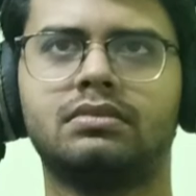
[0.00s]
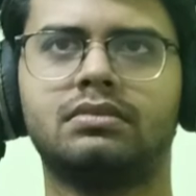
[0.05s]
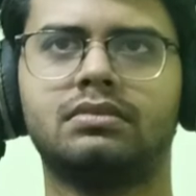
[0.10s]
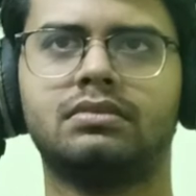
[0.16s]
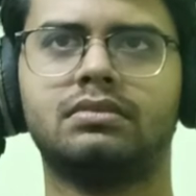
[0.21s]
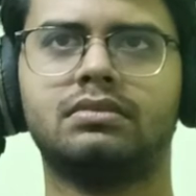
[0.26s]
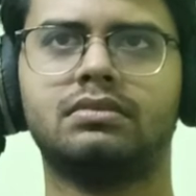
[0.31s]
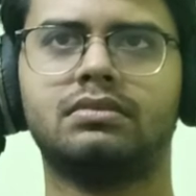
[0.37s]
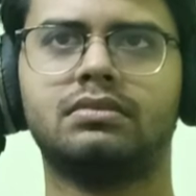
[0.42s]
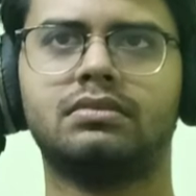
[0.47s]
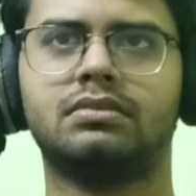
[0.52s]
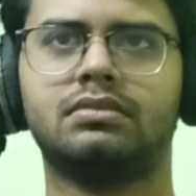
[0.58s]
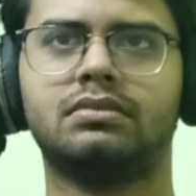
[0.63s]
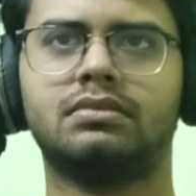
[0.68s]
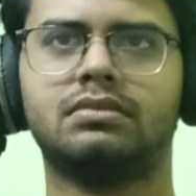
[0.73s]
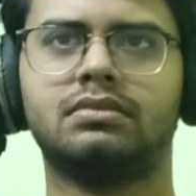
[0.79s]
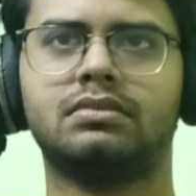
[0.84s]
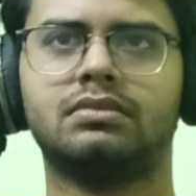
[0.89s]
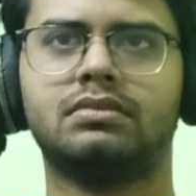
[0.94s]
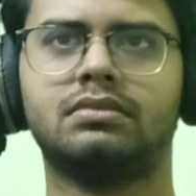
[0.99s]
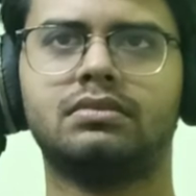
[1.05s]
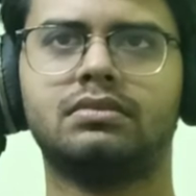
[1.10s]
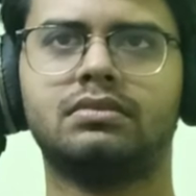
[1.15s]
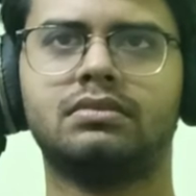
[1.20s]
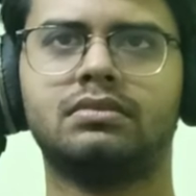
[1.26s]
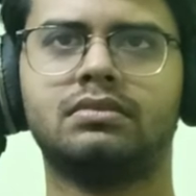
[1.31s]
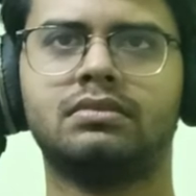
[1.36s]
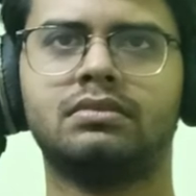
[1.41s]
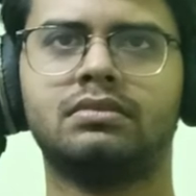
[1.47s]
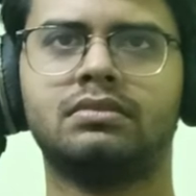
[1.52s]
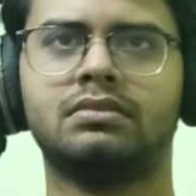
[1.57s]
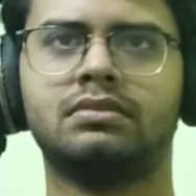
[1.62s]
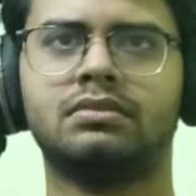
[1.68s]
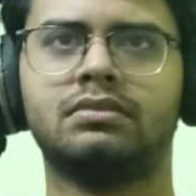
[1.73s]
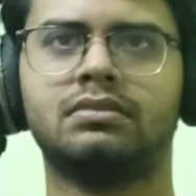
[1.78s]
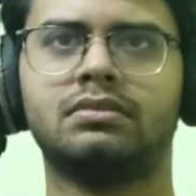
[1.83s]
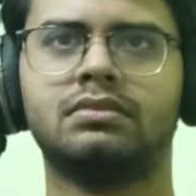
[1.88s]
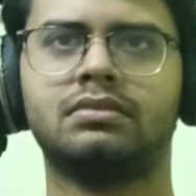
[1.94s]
No one is speaking in this clip.